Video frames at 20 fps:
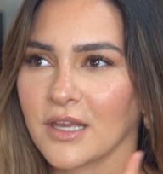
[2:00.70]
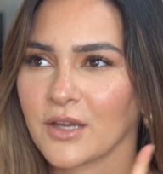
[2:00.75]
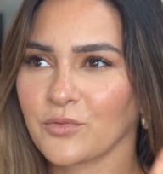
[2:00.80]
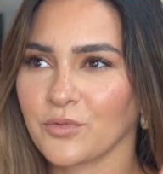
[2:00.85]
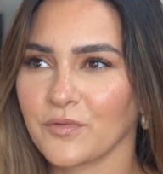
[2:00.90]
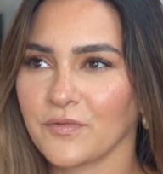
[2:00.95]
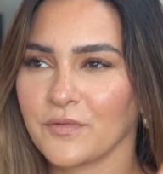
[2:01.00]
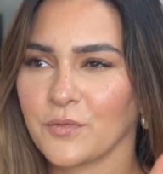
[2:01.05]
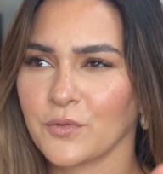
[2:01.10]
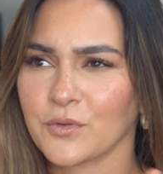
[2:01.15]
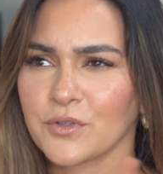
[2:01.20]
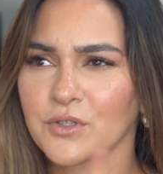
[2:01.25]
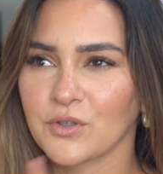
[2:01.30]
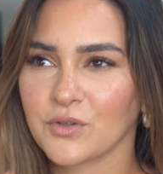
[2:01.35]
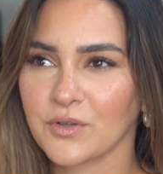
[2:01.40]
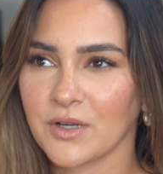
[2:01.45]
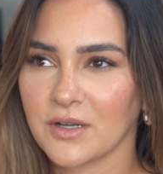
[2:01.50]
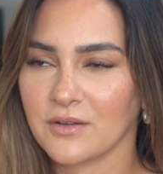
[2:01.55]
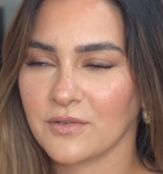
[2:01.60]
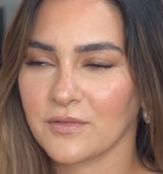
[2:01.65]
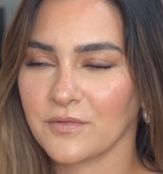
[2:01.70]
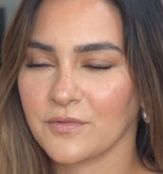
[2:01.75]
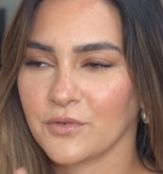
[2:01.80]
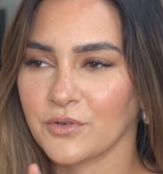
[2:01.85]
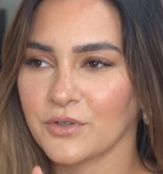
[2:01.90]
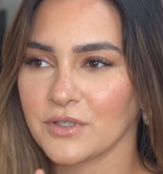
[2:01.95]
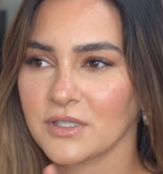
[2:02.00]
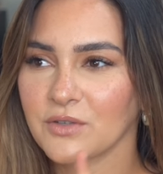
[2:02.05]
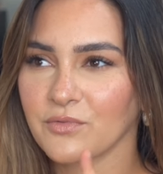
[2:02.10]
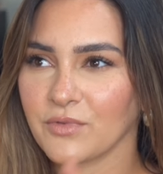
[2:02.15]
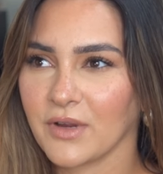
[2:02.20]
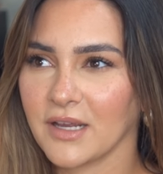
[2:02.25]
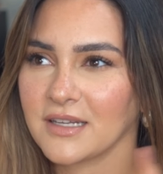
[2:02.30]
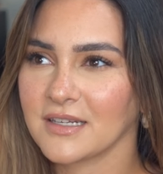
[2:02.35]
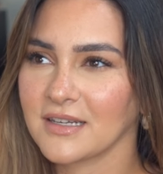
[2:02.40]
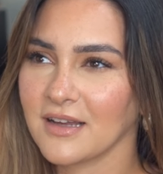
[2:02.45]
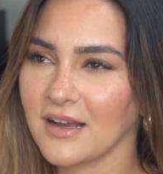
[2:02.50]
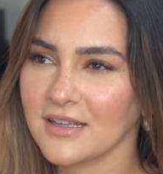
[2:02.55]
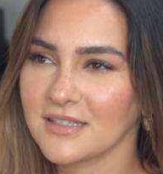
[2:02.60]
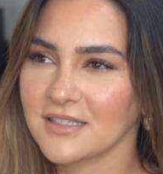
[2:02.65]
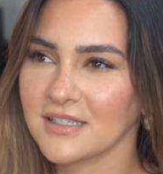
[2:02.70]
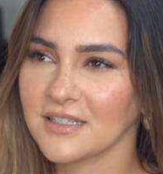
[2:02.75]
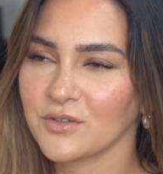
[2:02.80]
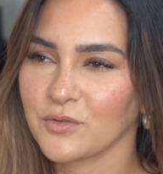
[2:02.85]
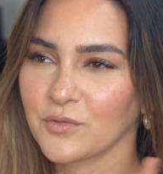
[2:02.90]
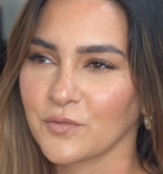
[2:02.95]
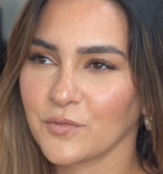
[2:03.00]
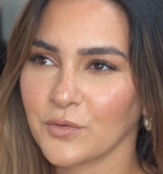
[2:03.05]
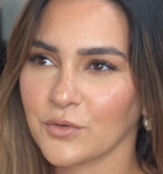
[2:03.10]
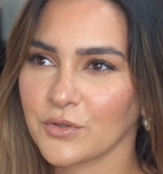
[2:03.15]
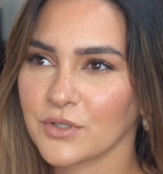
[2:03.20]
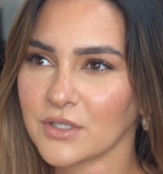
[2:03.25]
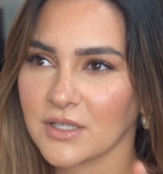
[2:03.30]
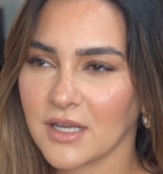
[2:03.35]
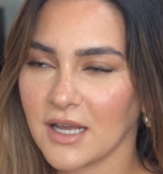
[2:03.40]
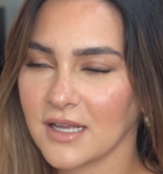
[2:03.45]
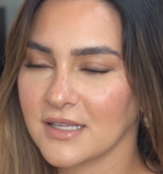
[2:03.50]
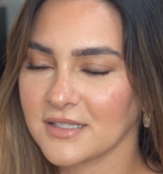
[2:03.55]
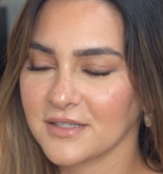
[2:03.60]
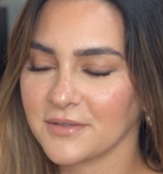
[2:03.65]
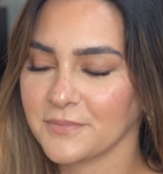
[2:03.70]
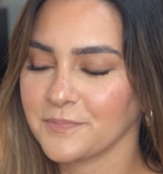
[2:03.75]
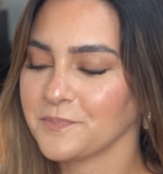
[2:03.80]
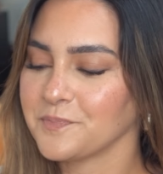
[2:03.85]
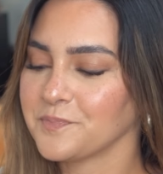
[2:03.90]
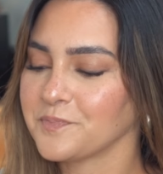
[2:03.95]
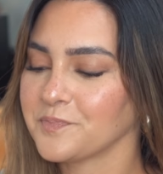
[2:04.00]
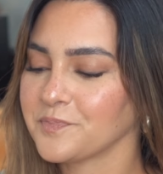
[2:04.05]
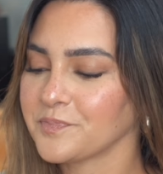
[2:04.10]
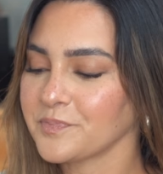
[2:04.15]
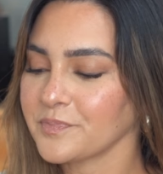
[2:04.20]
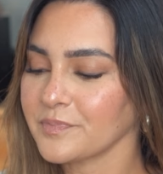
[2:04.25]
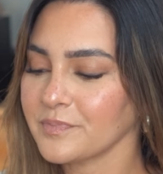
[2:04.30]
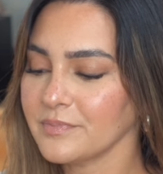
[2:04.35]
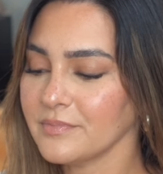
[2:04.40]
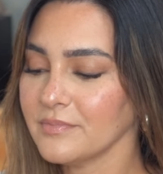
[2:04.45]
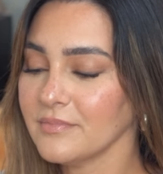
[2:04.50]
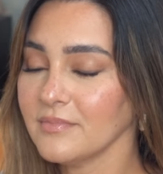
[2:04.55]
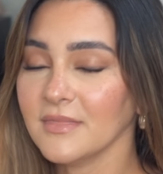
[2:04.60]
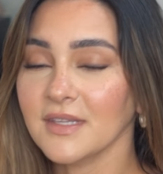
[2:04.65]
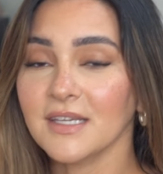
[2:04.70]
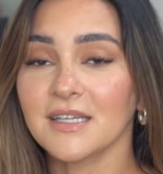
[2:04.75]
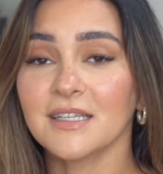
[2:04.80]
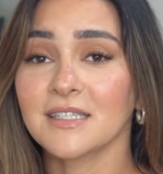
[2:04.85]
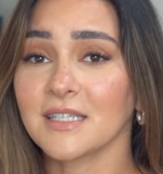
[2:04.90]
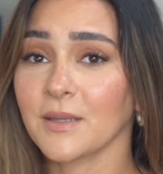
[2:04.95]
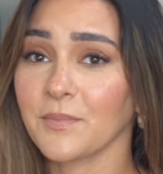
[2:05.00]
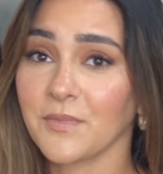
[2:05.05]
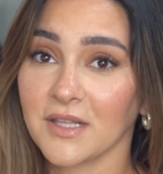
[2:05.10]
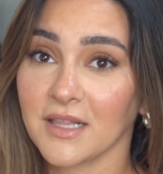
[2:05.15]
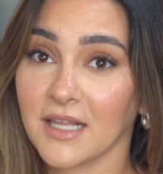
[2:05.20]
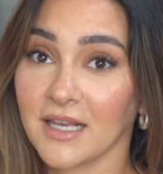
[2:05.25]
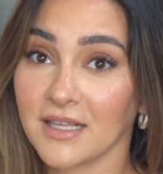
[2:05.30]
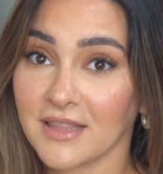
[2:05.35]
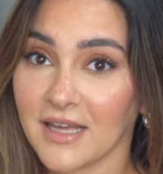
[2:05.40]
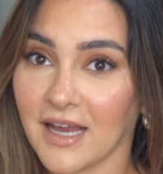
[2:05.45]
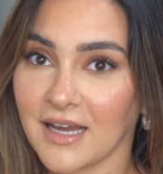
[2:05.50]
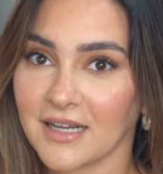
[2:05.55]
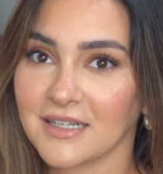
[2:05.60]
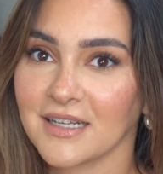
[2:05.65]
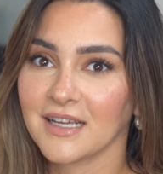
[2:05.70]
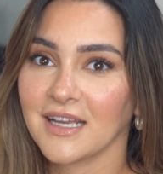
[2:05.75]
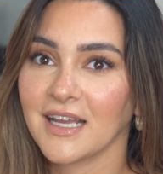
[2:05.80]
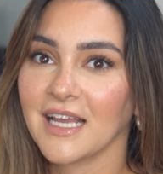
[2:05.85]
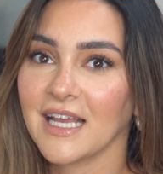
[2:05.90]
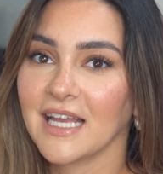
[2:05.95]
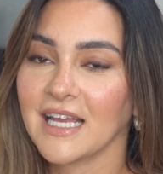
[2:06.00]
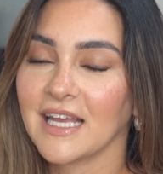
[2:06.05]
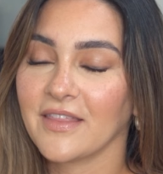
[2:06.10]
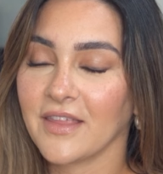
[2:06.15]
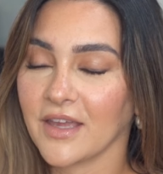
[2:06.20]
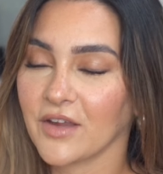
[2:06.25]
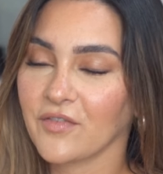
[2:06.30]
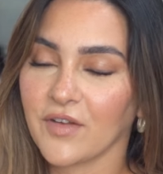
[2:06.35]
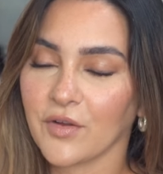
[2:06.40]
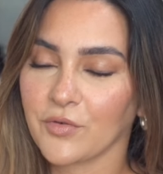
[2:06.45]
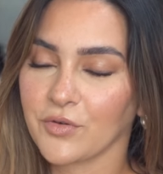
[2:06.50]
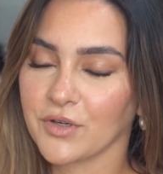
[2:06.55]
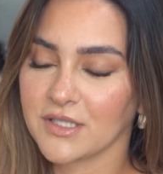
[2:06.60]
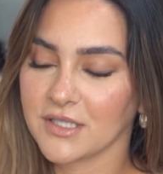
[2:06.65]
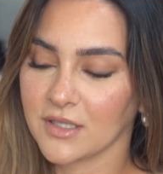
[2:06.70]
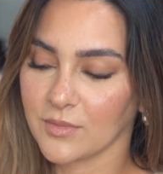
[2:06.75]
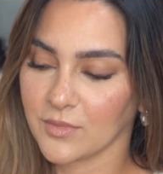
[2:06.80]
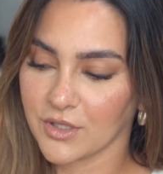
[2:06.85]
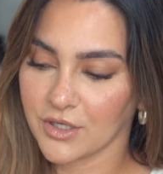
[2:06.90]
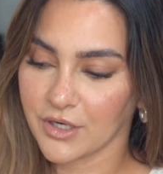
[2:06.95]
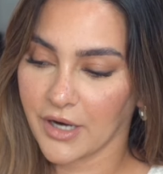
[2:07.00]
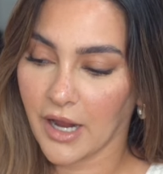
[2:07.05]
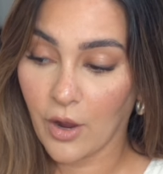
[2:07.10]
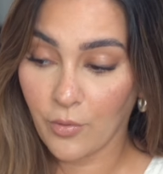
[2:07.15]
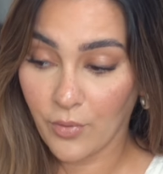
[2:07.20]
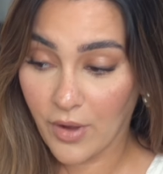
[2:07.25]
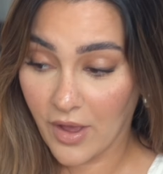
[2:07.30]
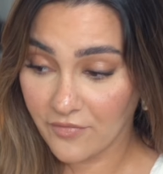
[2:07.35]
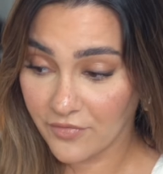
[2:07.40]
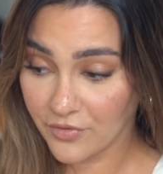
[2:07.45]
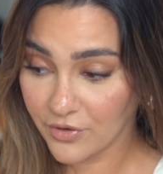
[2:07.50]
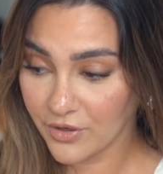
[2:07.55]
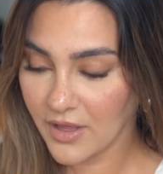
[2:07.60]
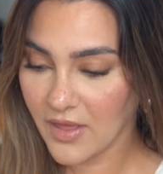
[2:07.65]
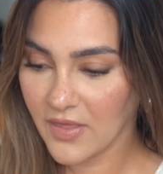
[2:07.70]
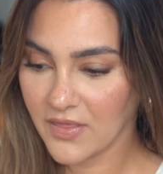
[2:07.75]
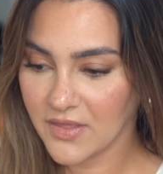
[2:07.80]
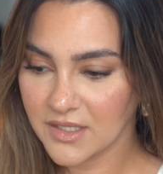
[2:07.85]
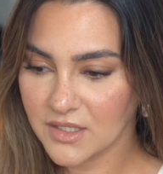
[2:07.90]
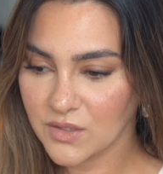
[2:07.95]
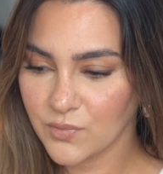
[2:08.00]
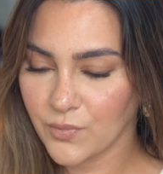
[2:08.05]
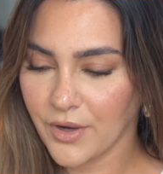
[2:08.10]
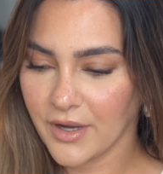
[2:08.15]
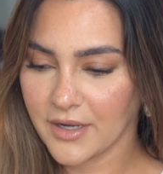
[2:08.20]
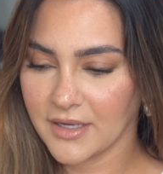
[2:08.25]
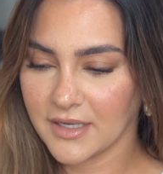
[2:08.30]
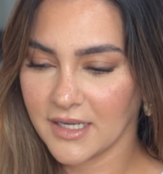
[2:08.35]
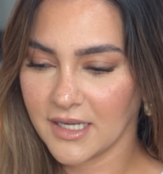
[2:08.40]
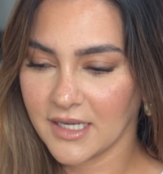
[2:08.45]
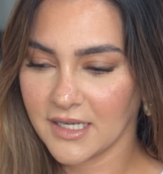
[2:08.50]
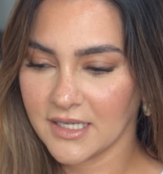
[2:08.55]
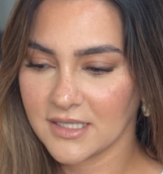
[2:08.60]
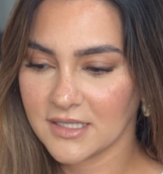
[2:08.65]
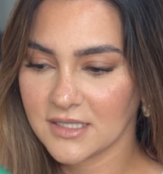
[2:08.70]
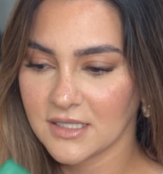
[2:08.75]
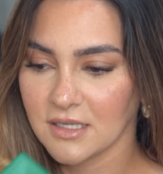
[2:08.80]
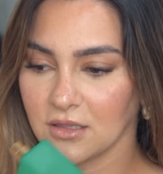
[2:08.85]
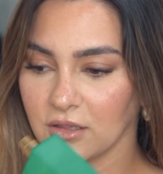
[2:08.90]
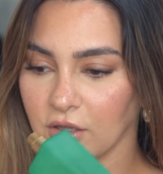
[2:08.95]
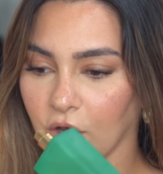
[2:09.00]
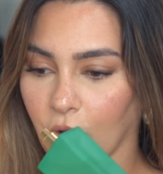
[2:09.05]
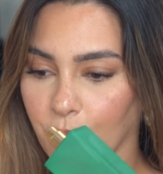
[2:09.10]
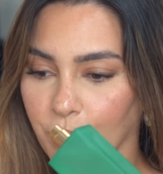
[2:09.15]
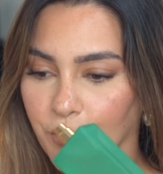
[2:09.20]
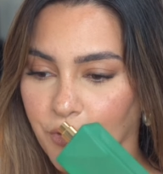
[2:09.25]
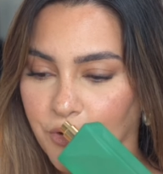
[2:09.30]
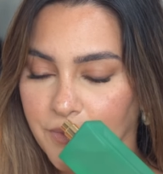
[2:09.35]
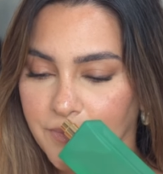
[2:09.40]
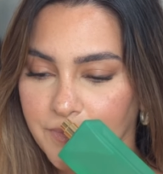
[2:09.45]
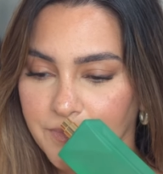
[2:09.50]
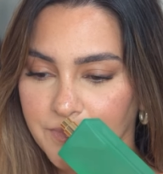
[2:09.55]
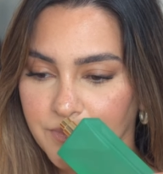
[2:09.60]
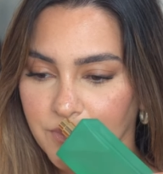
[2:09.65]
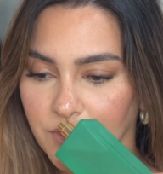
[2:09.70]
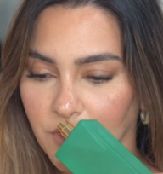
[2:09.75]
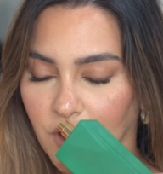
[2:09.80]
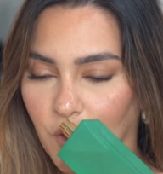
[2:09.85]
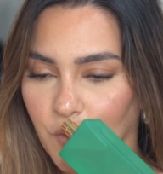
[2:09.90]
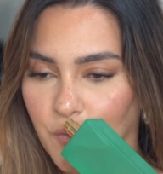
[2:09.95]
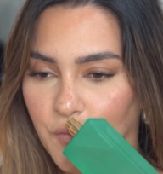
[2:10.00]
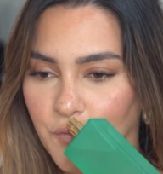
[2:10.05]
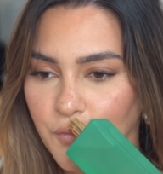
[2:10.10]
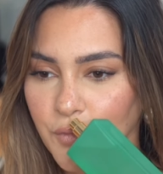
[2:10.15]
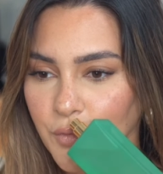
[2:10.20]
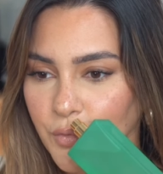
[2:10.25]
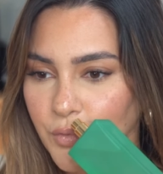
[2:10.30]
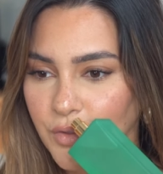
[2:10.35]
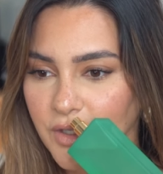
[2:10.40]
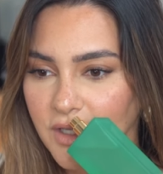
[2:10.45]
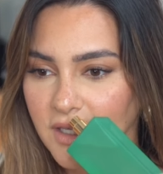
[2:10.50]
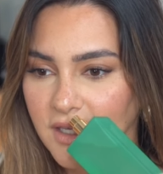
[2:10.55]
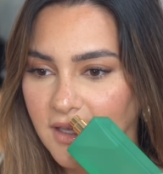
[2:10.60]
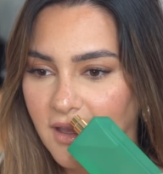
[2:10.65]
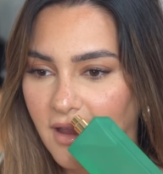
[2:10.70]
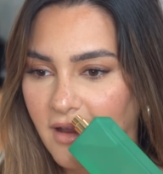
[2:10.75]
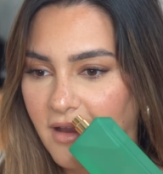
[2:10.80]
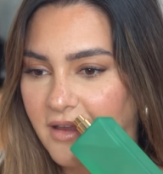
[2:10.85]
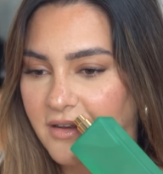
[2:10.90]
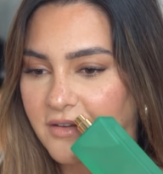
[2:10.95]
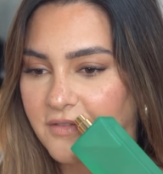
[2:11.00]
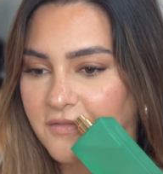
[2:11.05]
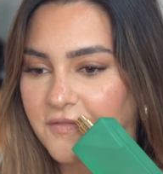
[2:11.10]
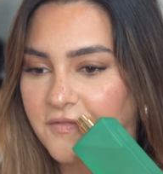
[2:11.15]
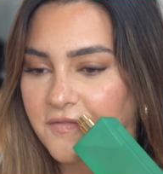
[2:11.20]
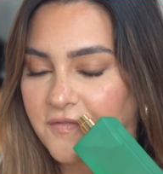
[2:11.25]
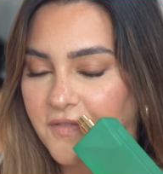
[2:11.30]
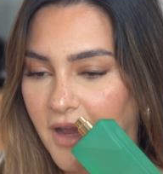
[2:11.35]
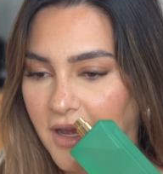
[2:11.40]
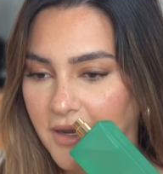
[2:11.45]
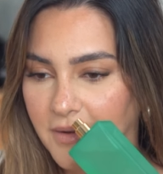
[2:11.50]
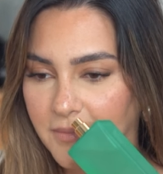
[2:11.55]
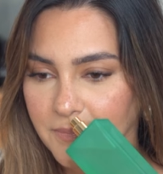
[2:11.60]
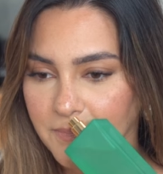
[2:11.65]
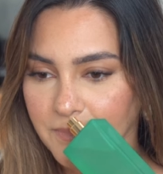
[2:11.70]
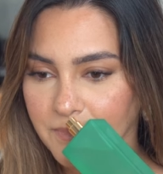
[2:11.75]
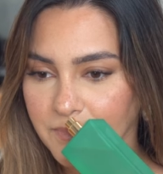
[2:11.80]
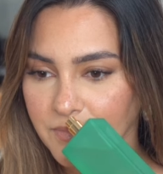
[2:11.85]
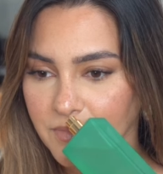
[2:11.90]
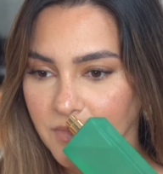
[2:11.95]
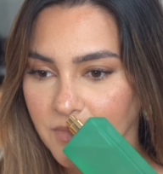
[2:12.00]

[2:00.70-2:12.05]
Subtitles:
like first grade cousin or first cousin? Something like that. They are very similar. However, this one is a lot more fruity and fun.